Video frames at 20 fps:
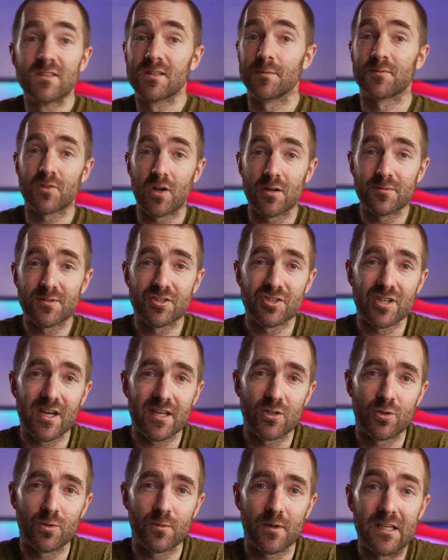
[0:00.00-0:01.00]
Subscribe to the
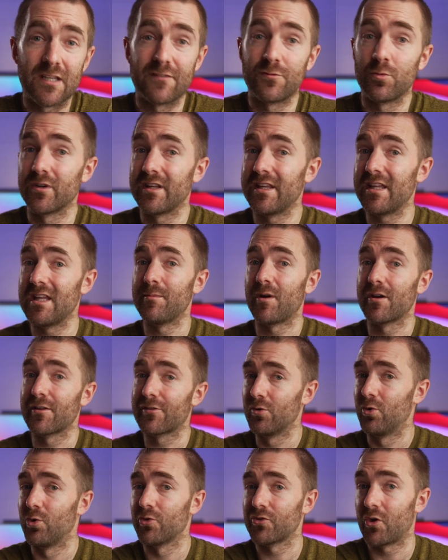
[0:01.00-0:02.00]
channel and if you want to hear my
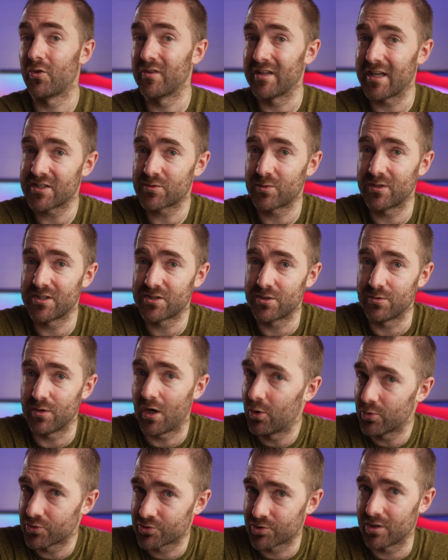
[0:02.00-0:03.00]
thoughts on the
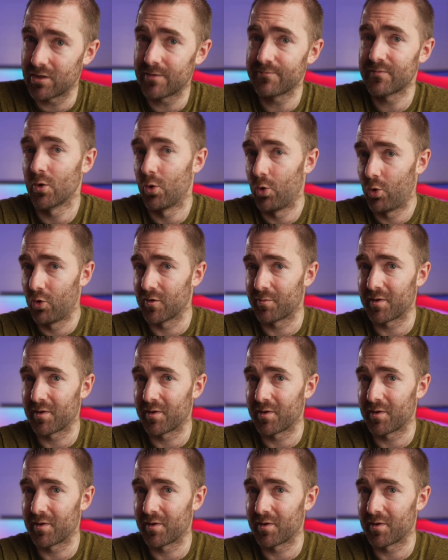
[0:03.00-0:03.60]
S22 Ultra or the